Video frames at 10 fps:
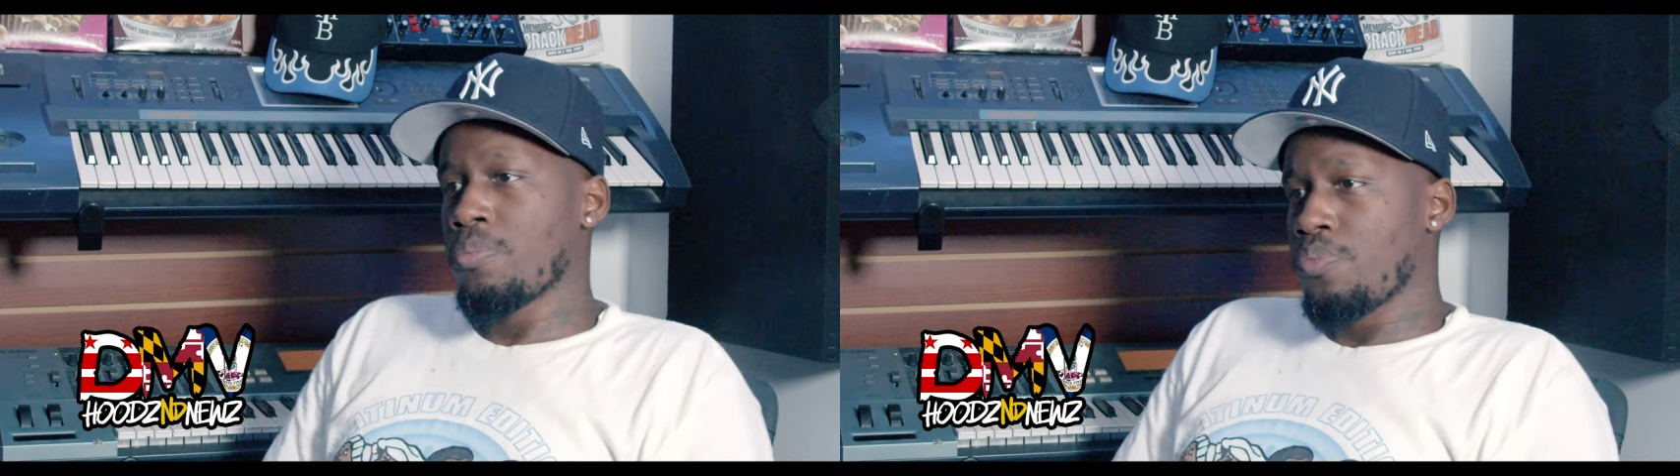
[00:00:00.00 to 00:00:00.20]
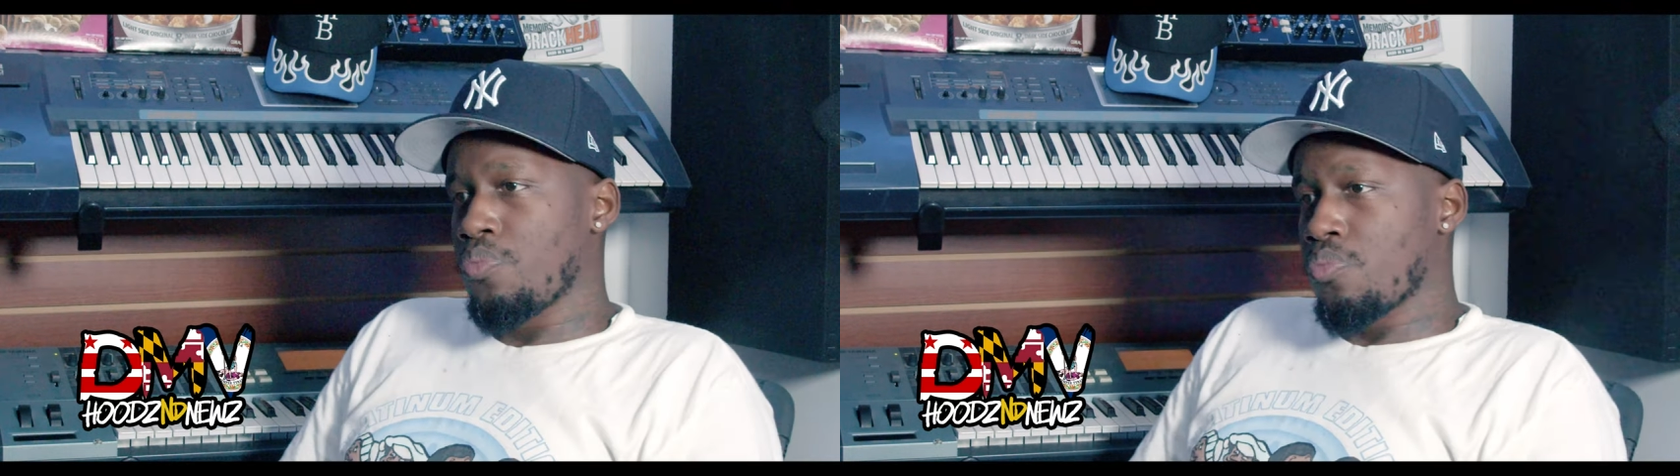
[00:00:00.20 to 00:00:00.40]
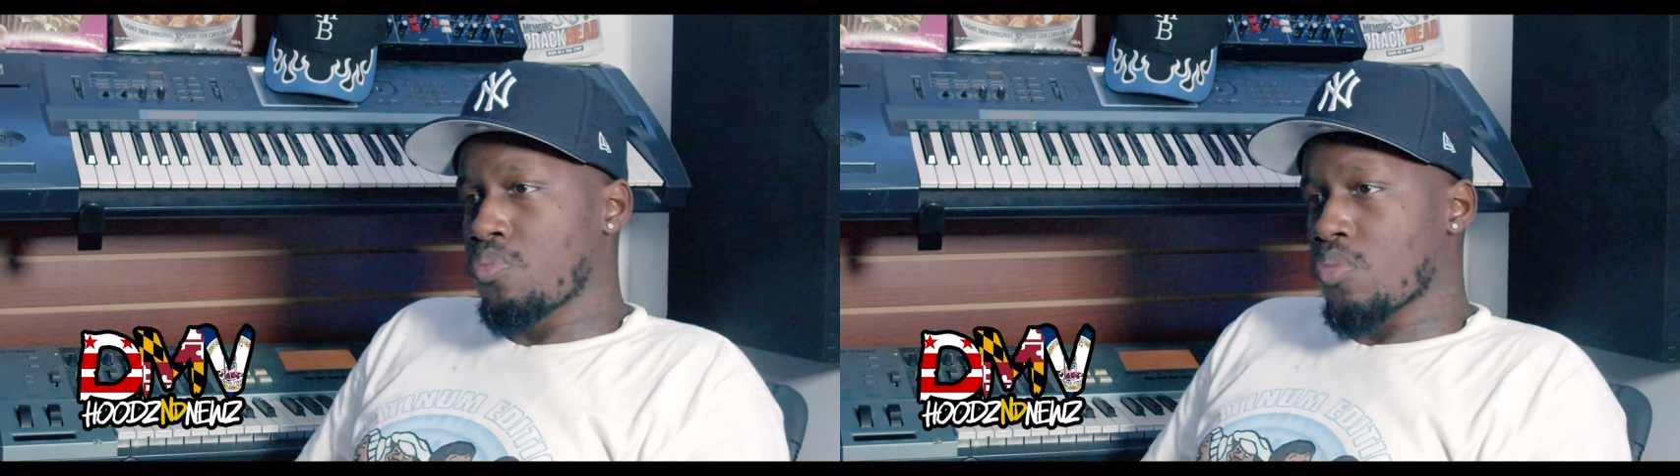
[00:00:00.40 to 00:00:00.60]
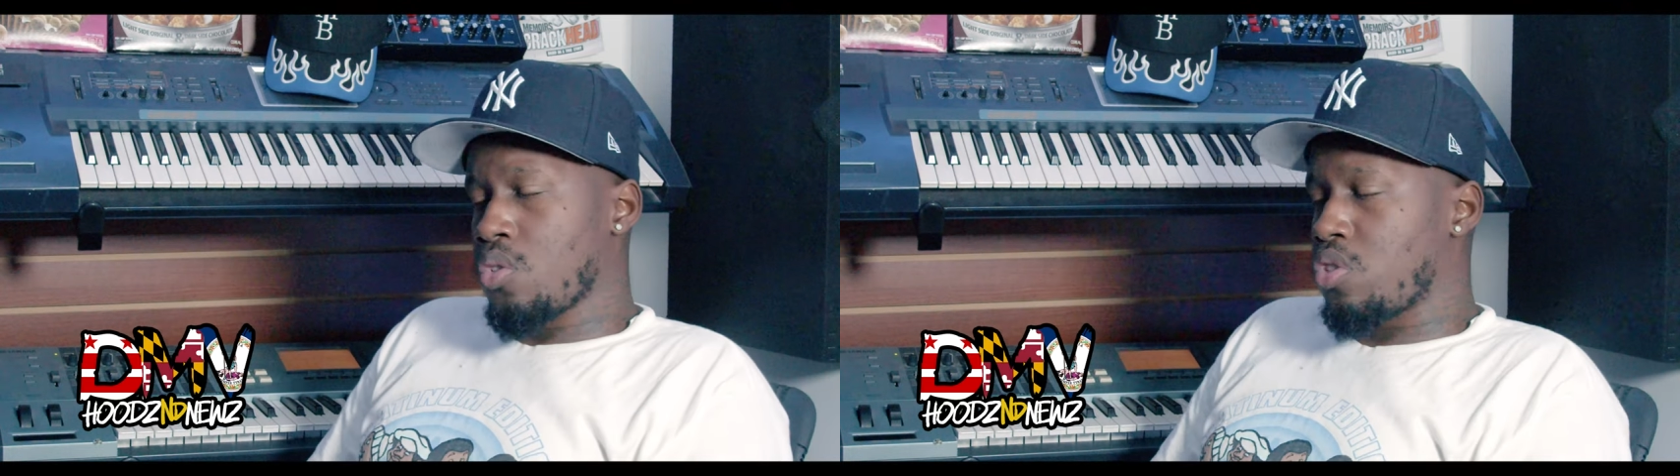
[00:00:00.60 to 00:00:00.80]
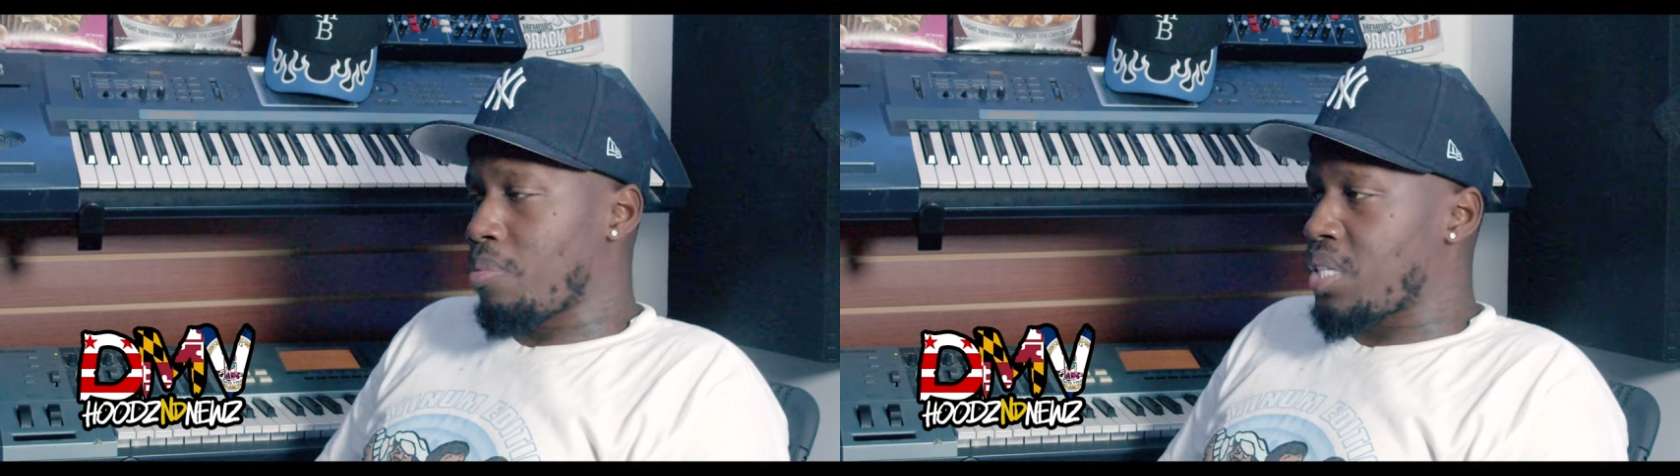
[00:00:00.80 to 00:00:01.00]
Right. You
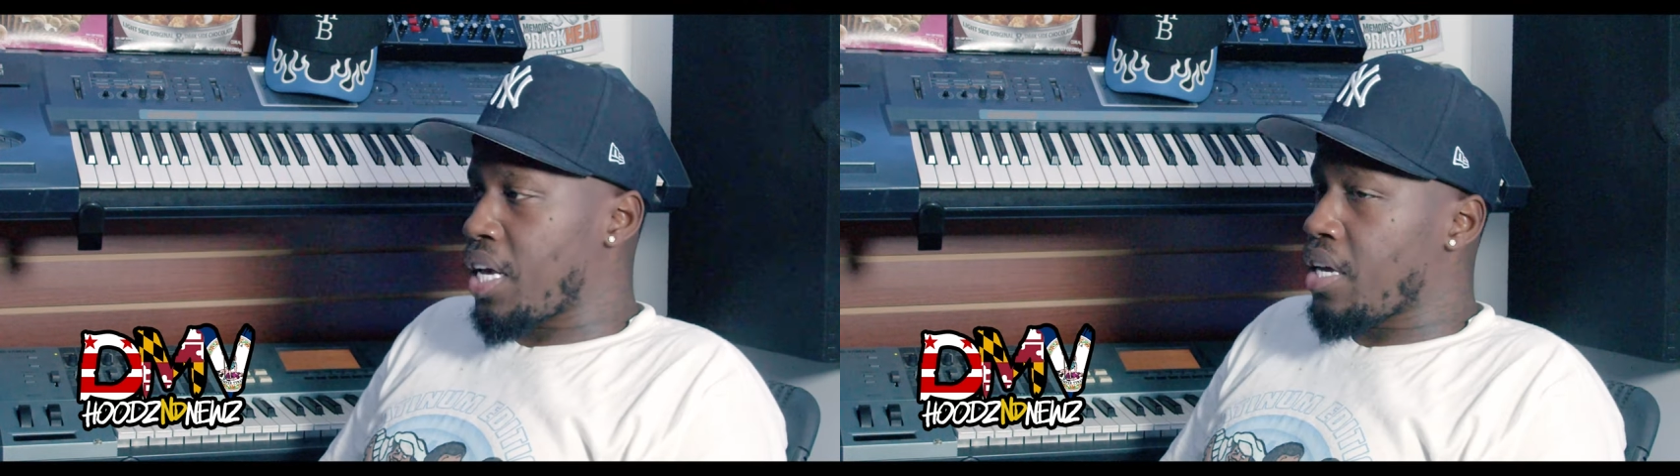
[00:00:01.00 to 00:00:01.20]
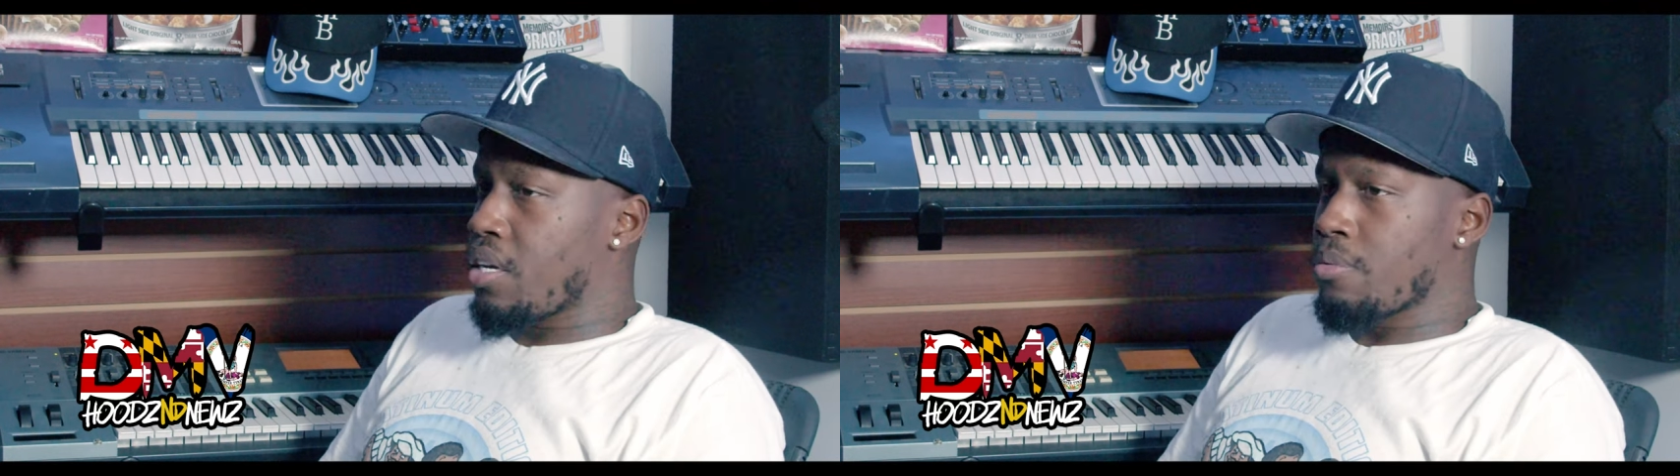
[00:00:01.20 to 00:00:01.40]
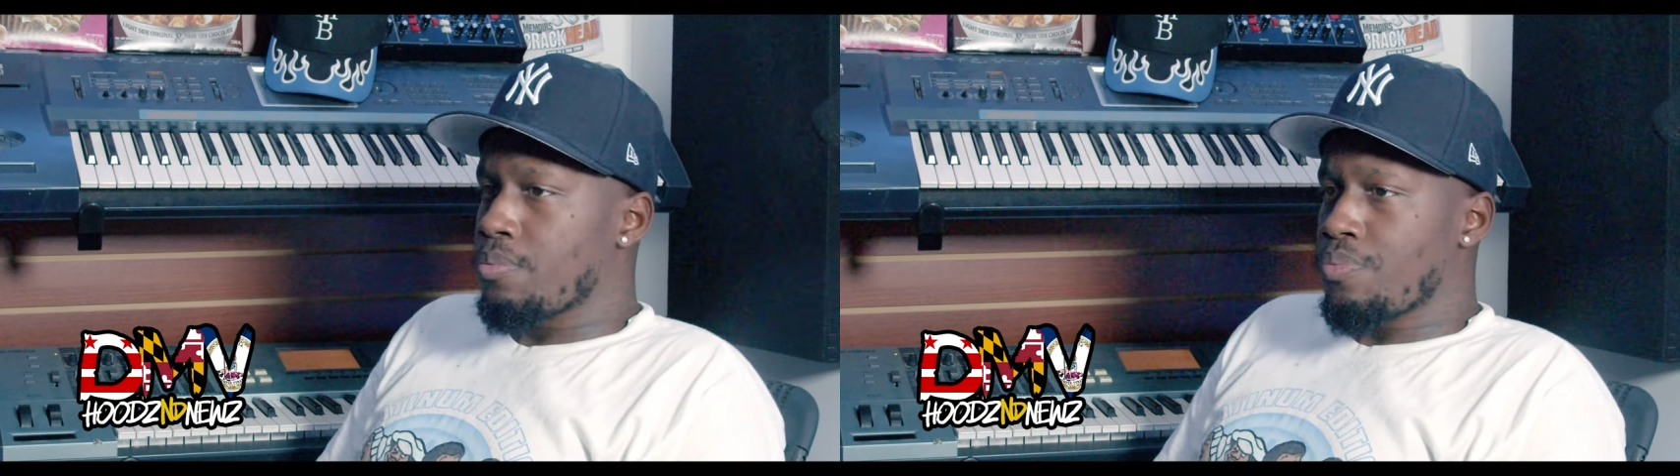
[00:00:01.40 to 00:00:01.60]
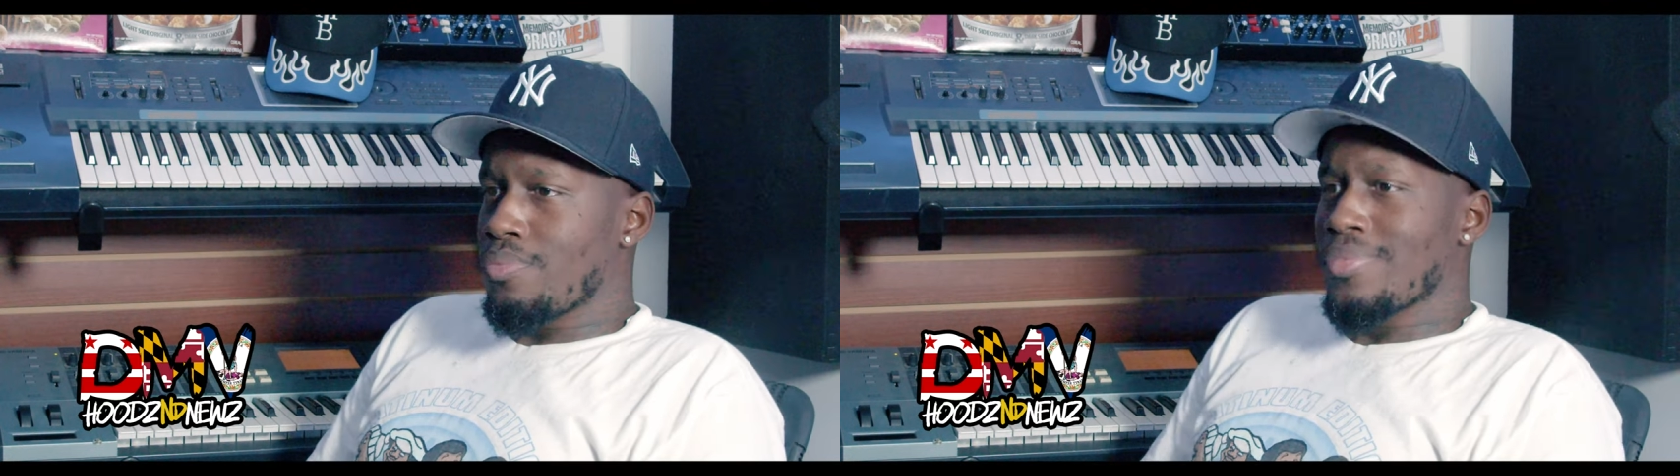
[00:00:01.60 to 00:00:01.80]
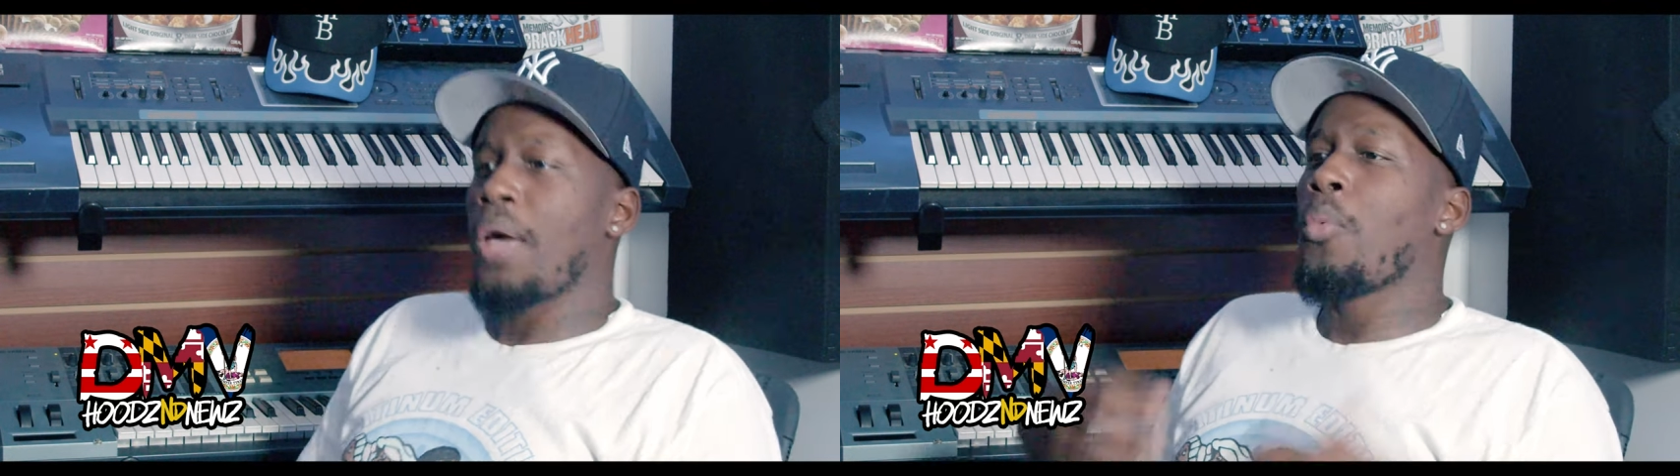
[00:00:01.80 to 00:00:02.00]
see what I'm saying? They want to get to know who you are.